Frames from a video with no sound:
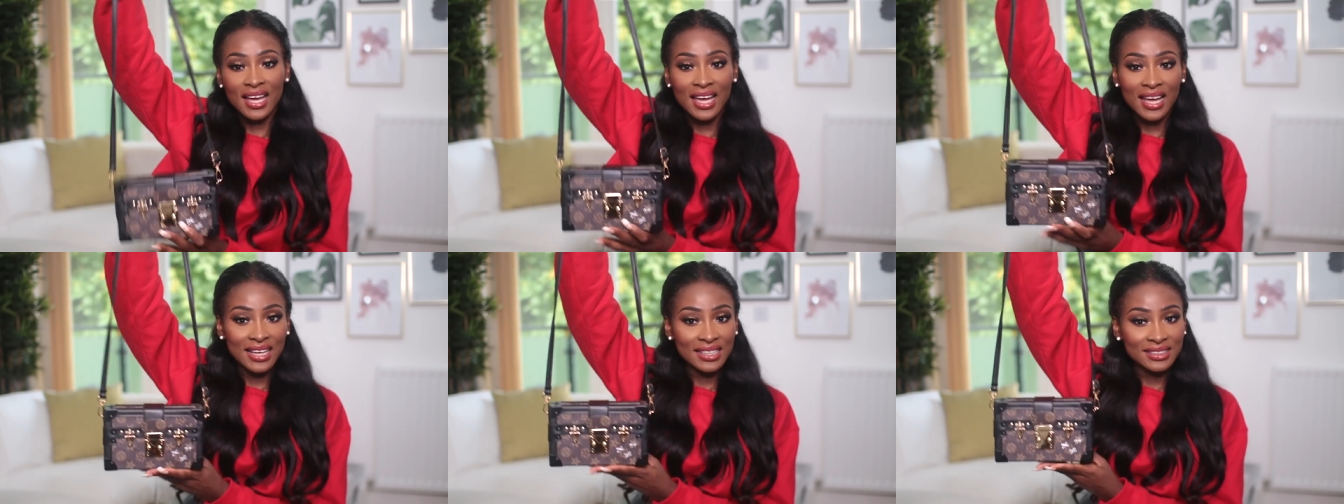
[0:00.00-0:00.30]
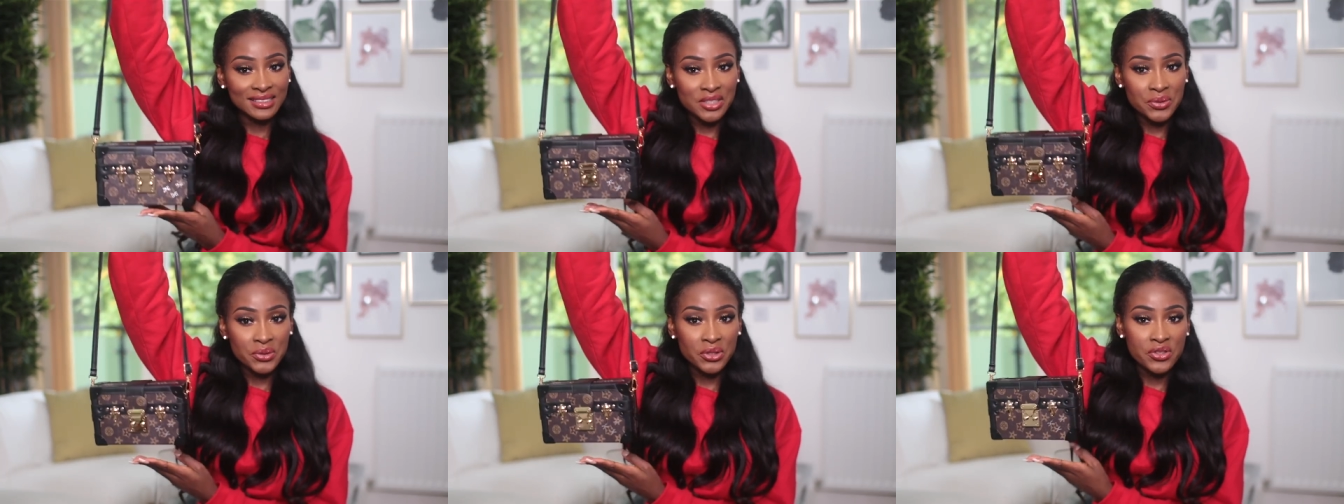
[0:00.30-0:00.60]

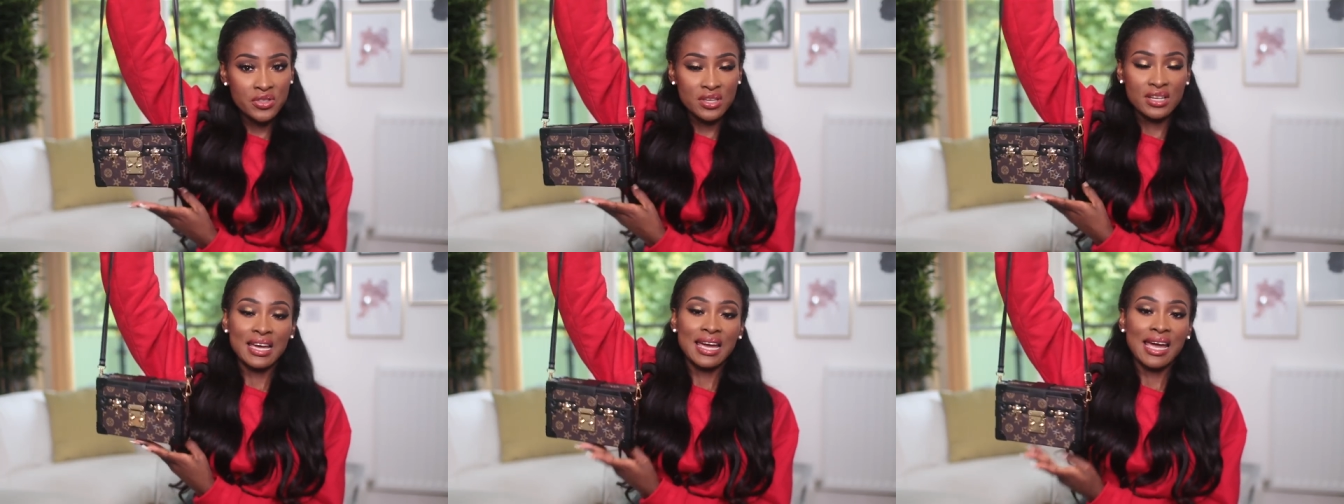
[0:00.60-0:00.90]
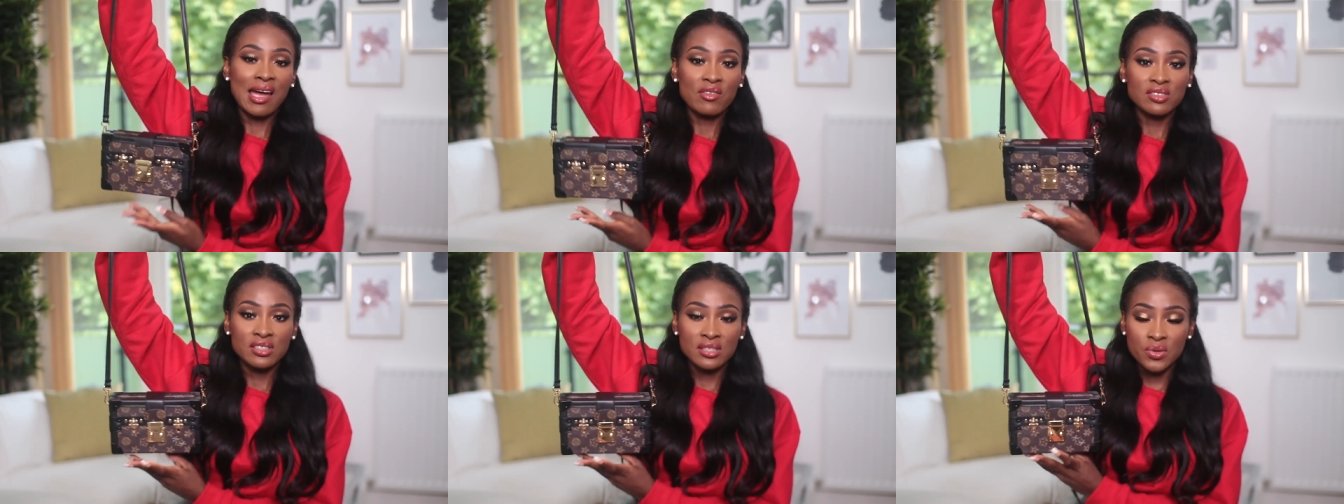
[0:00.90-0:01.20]
as the real thing I
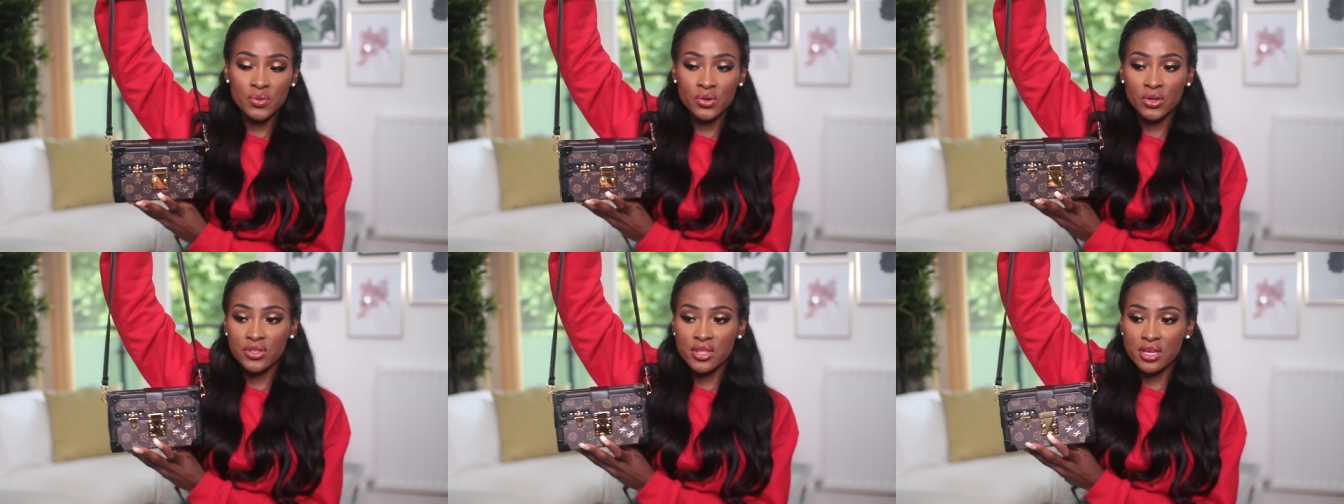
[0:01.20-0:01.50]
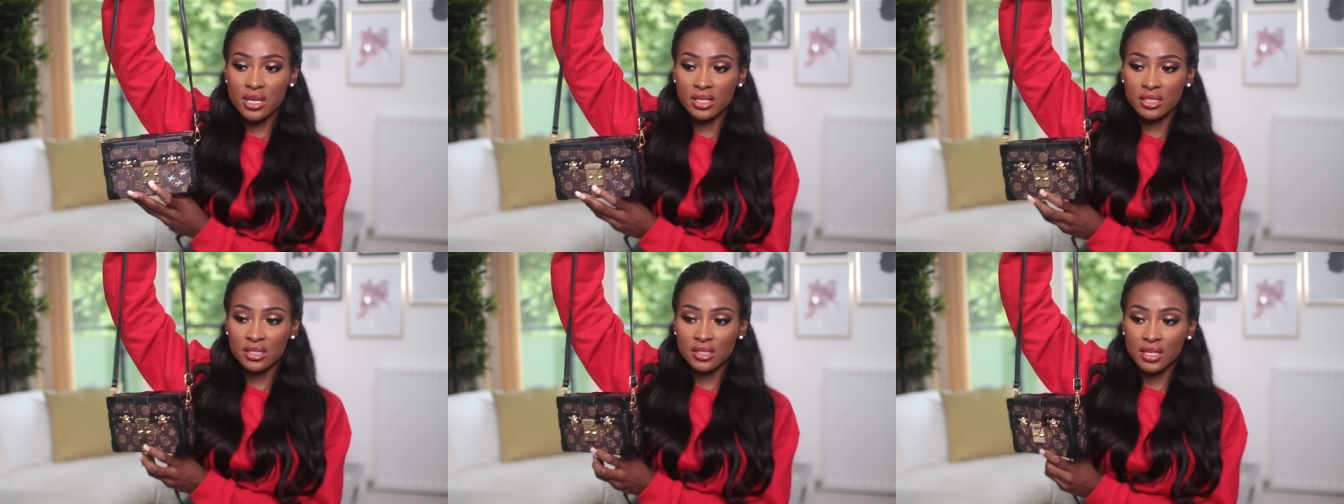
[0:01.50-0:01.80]
have seen the real
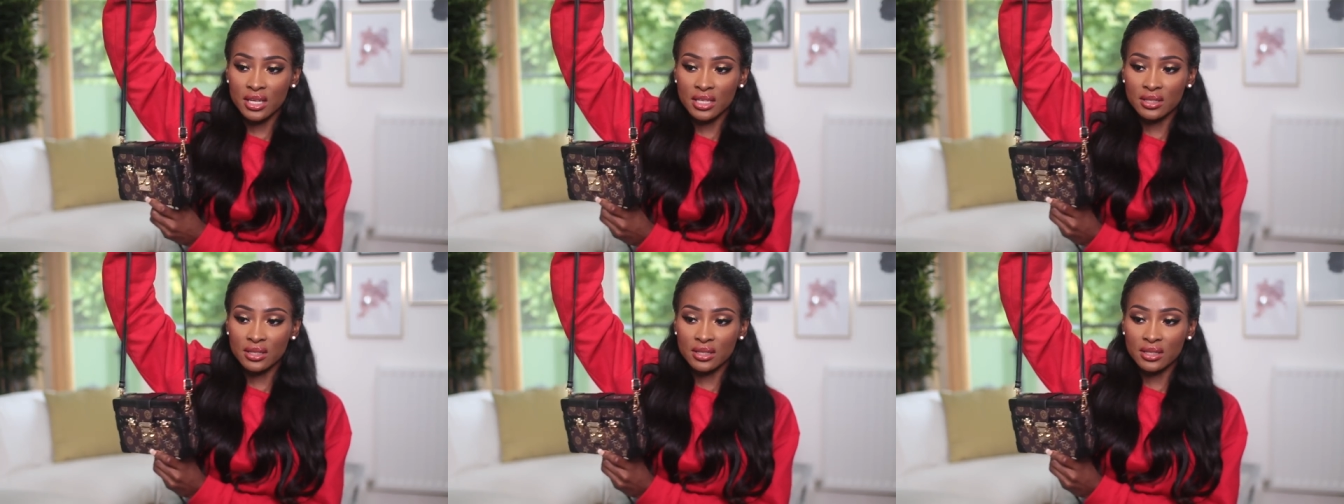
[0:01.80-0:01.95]
thing in,